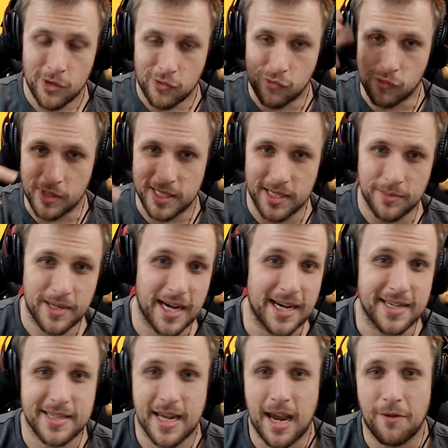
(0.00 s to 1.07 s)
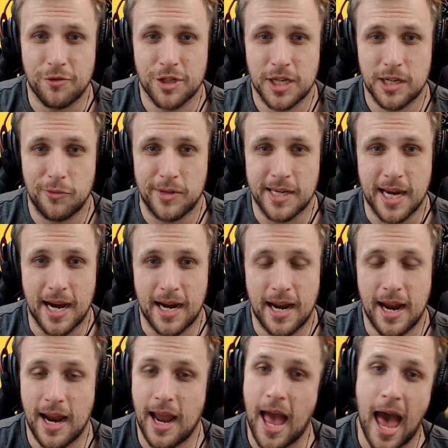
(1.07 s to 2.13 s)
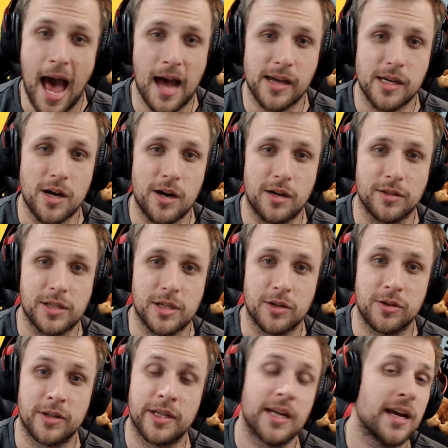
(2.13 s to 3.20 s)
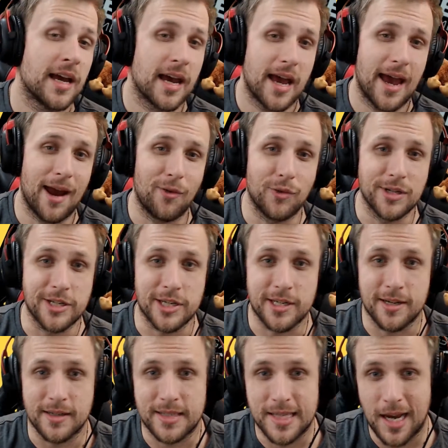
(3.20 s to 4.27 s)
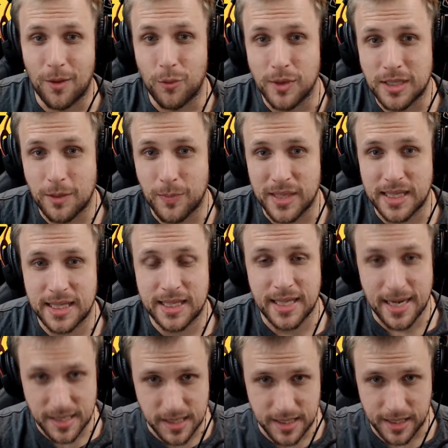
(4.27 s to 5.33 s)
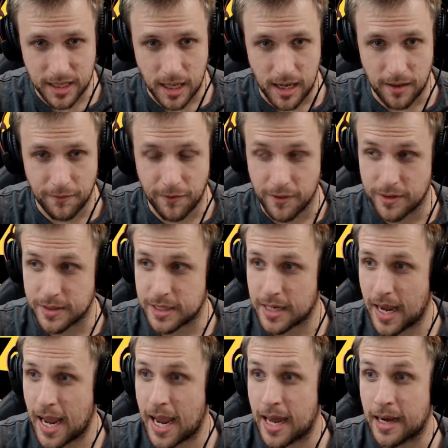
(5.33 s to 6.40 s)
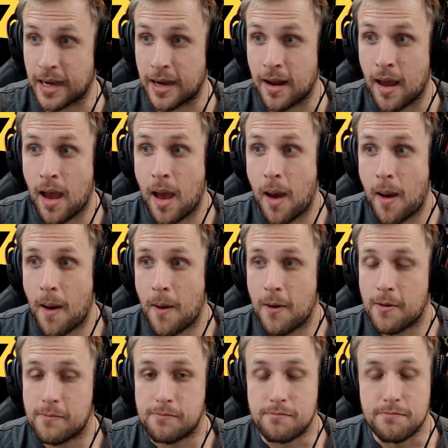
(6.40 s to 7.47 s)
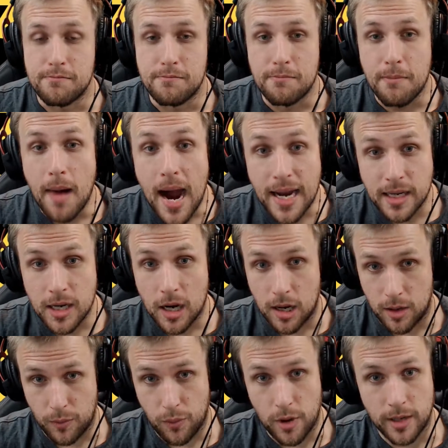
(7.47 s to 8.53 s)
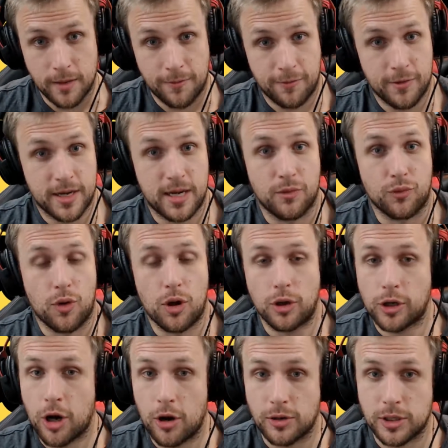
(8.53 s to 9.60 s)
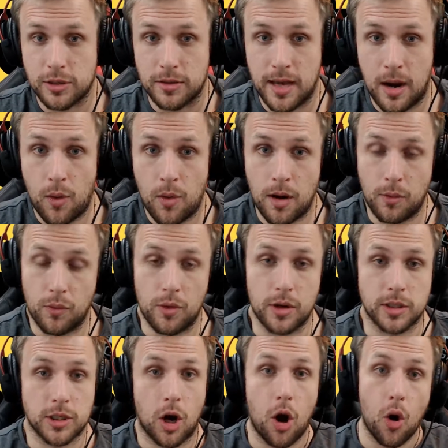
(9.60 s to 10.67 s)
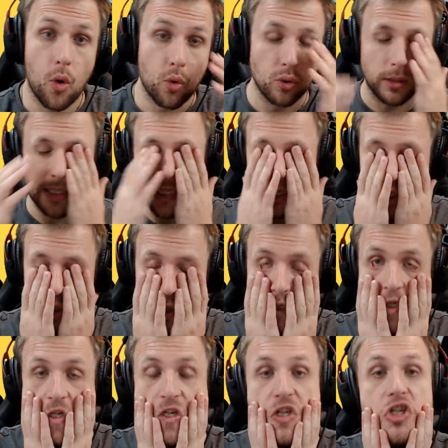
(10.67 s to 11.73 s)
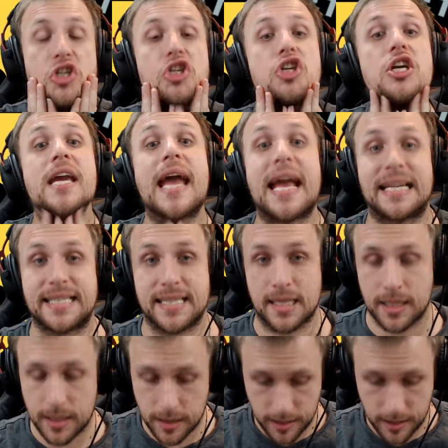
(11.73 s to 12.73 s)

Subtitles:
What's up, guys? Average Kiwi Guy here. How y'all doing? And we just got done with the Bethesda conference, and my god, what a freaking roller coaster that one was. Holy shit.